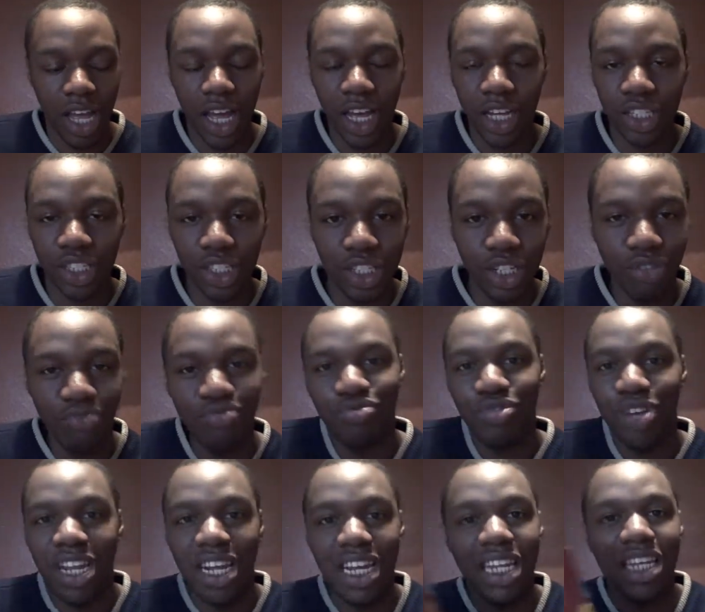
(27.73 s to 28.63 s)
I should
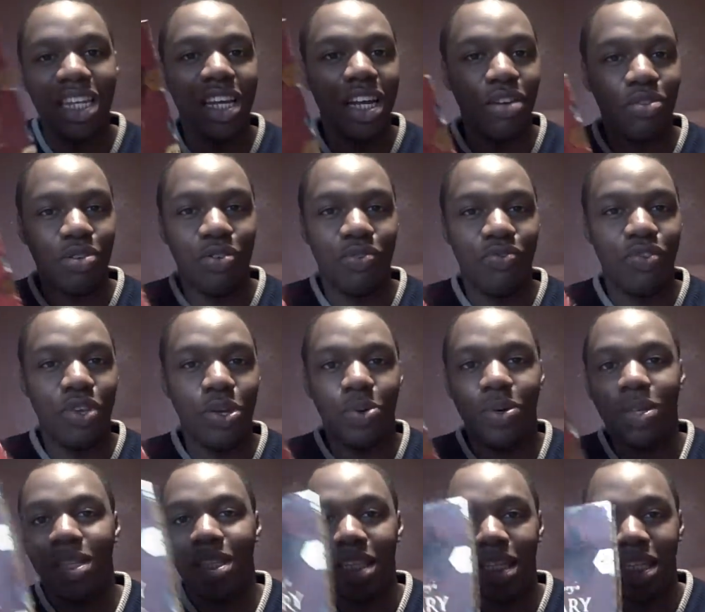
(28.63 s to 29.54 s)
have really done a
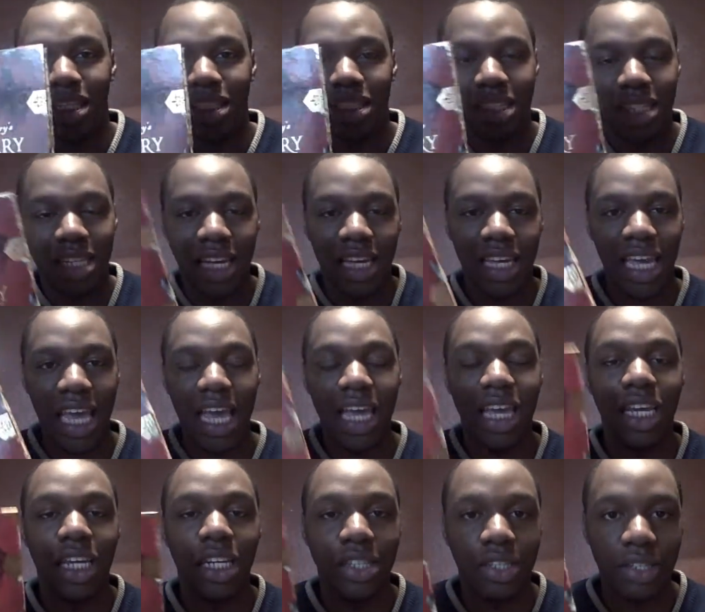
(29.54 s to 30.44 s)
review on this like
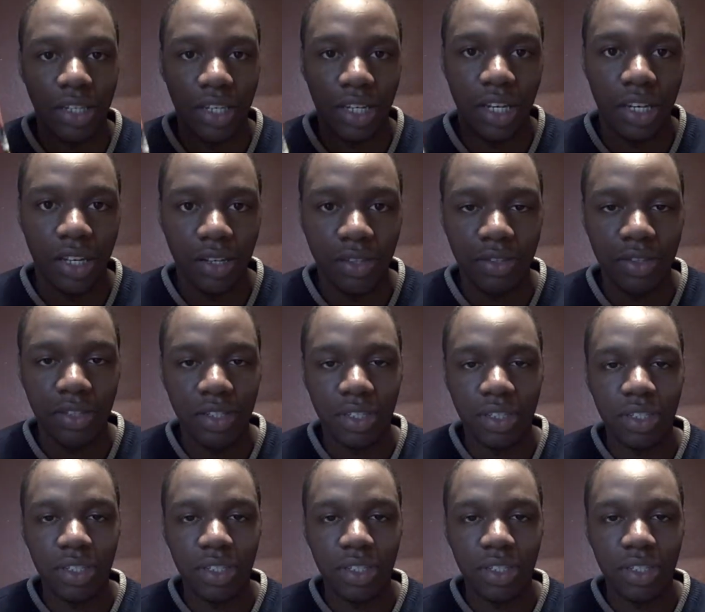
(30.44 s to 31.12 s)
ages ago.